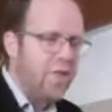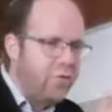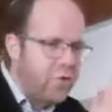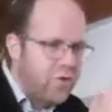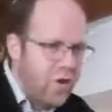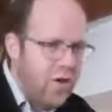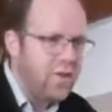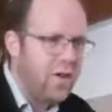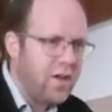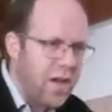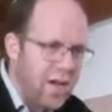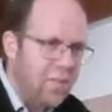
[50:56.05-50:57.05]
that for
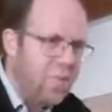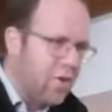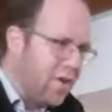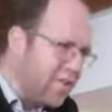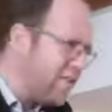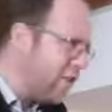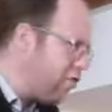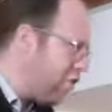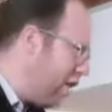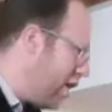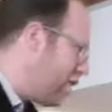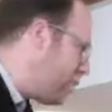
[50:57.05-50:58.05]
certain inyanim there is such
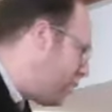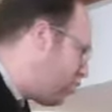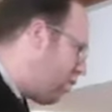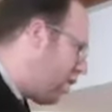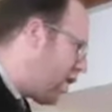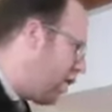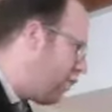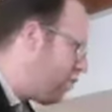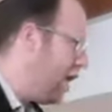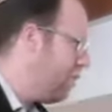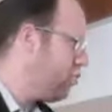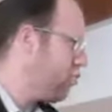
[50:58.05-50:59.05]
a thing as Bishul Achar Afiyah,